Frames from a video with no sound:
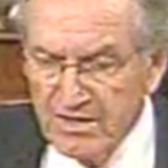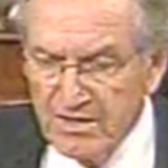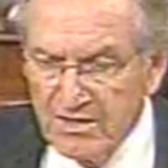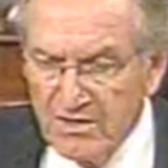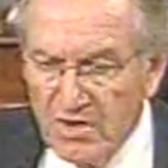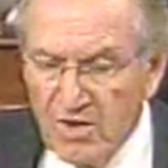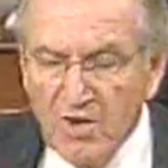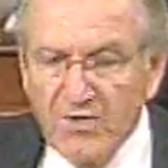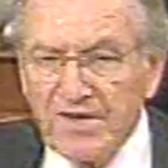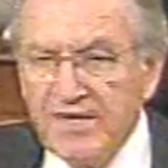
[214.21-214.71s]

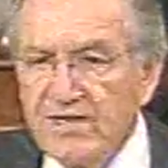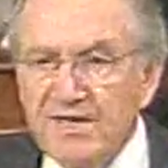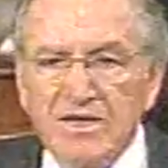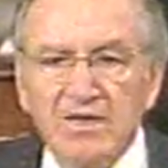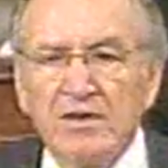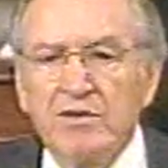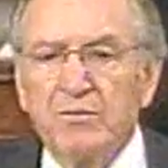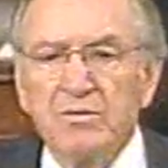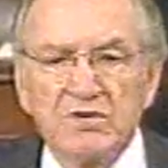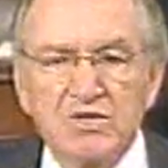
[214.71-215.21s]
all they did
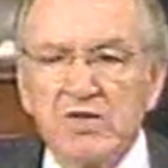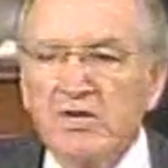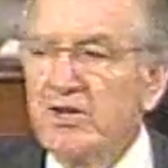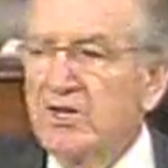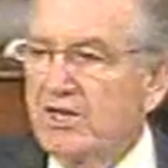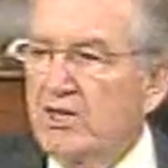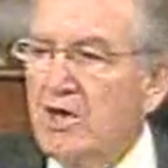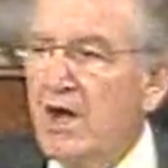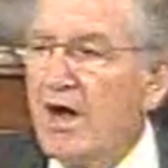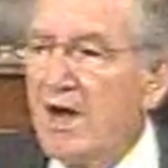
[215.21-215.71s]
was look
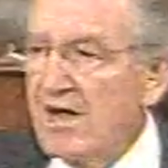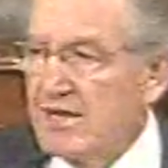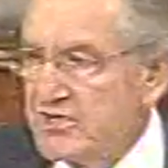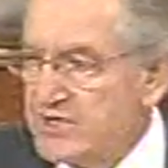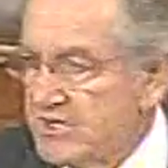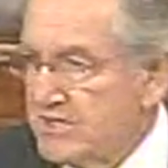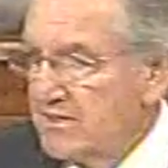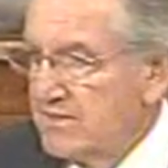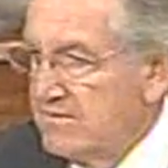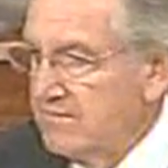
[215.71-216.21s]
at
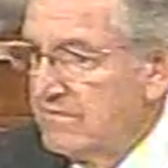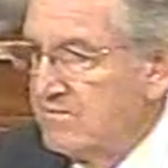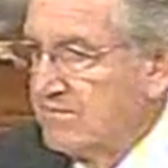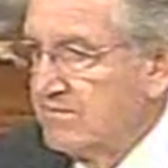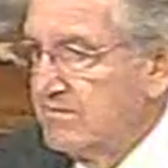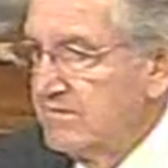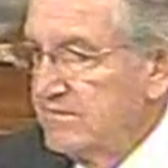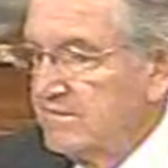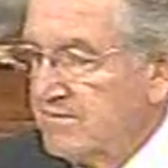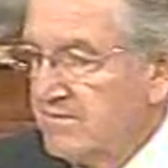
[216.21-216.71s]
cost.
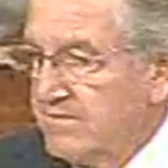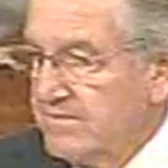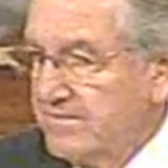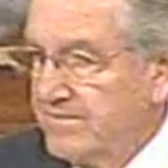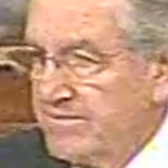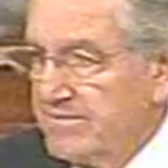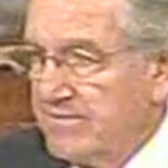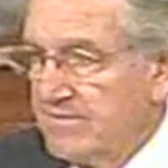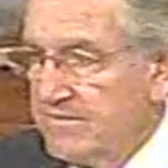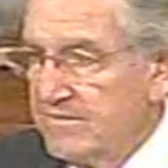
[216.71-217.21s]

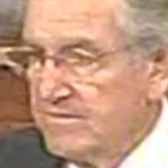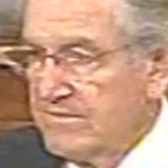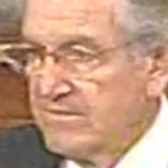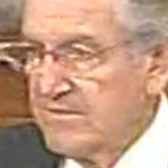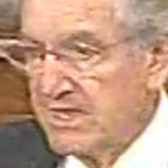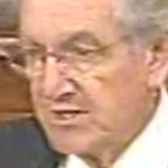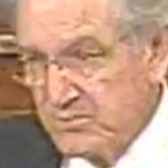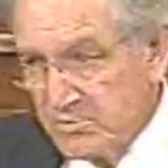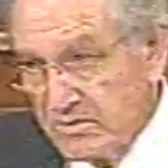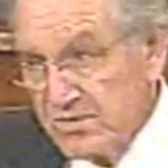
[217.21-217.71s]

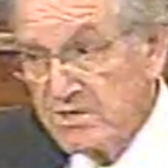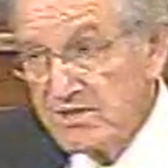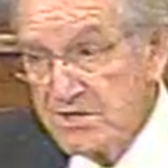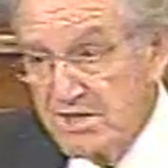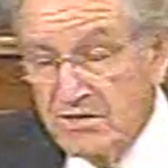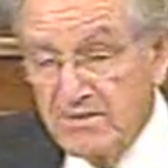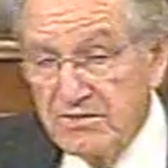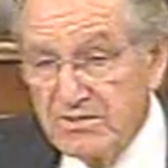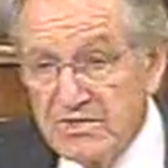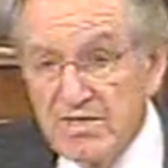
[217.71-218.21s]
That's what the
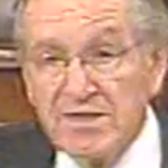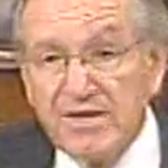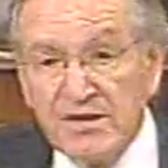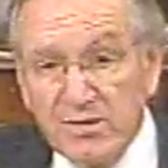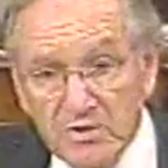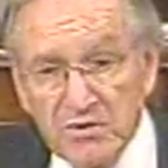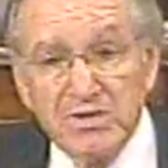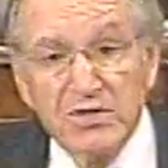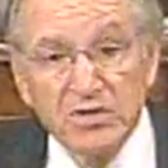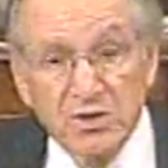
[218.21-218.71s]
senator said. They
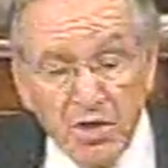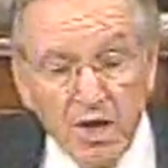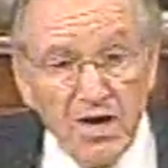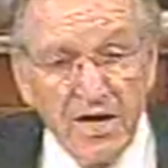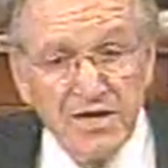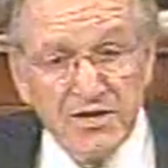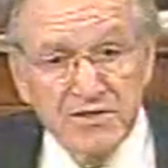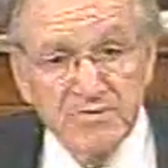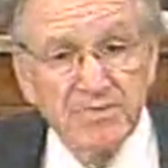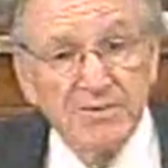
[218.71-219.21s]
looked at
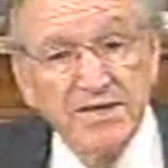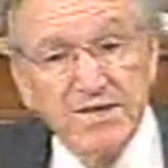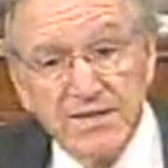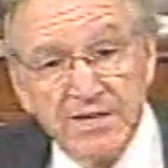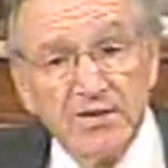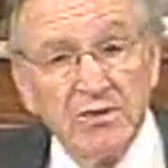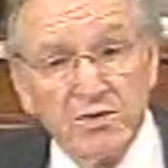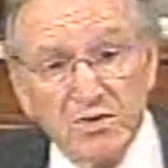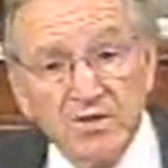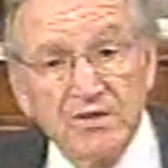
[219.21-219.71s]
cost, but they
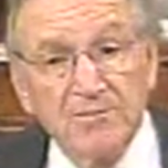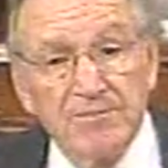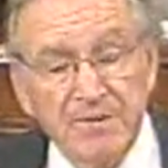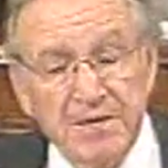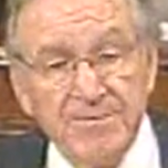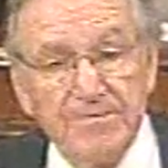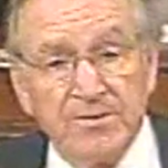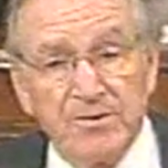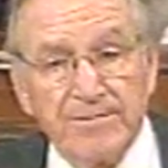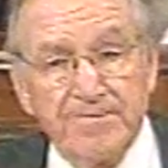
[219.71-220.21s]
didn't look at the
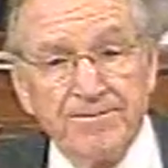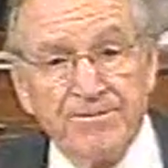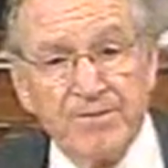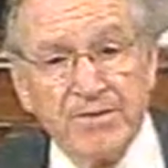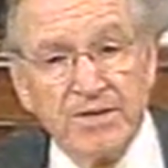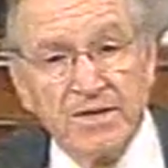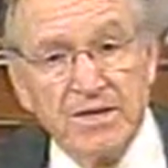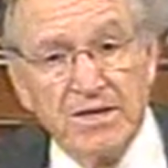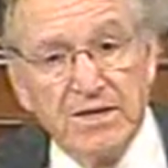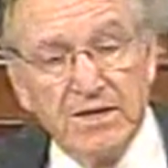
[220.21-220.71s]
people.
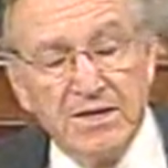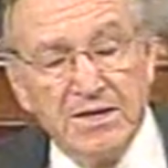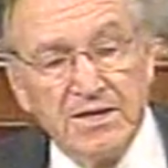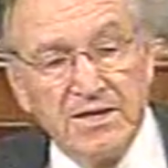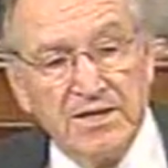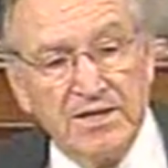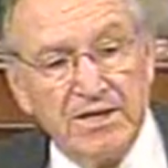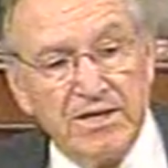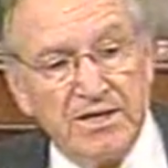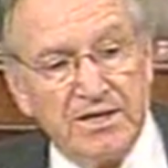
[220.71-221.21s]

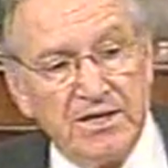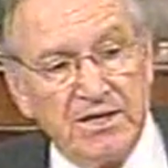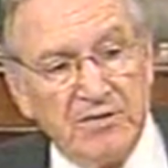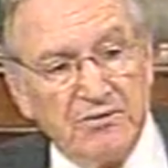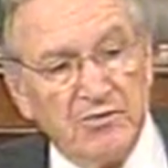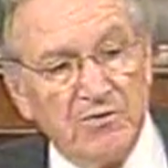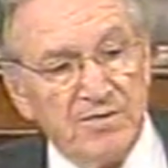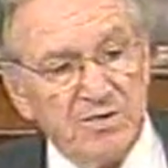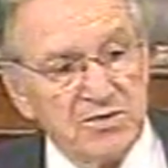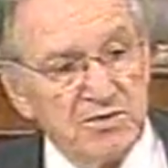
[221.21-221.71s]

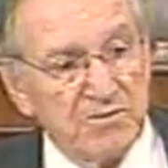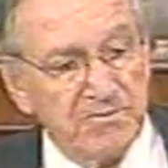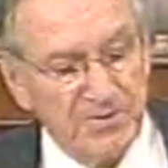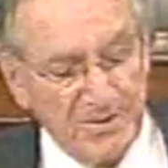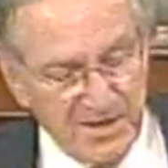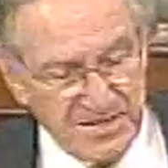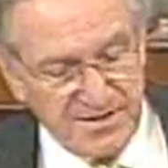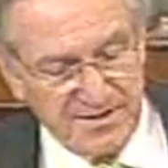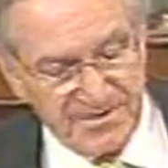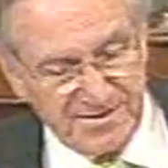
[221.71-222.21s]
Well, Mr.
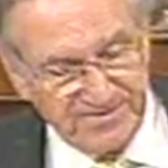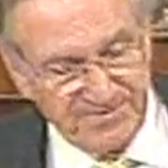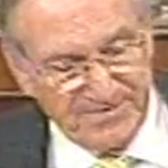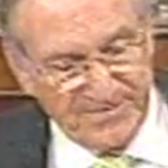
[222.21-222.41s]
President,